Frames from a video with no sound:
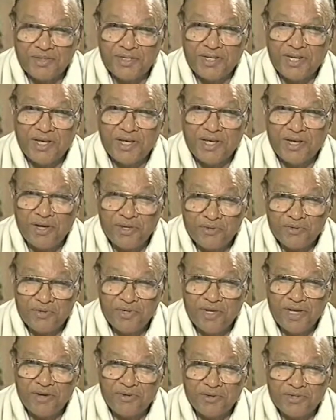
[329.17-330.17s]
but I
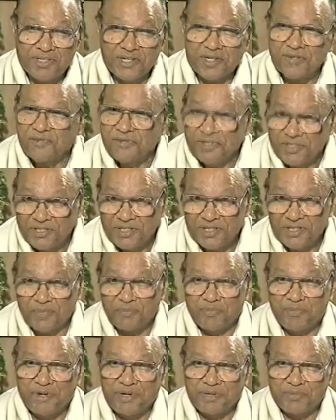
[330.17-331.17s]
also have to convince
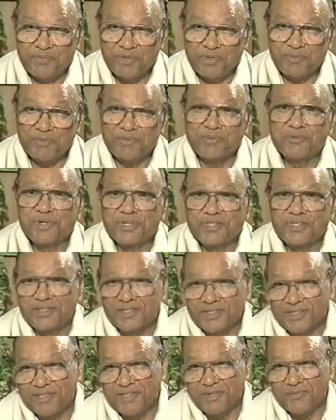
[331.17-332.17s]
other people who are
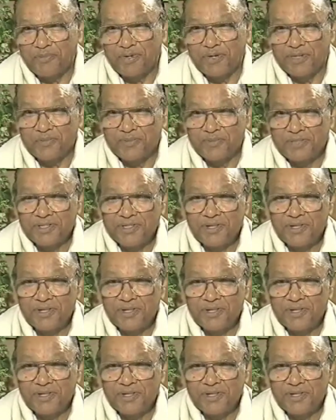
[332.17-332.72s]
in the other department.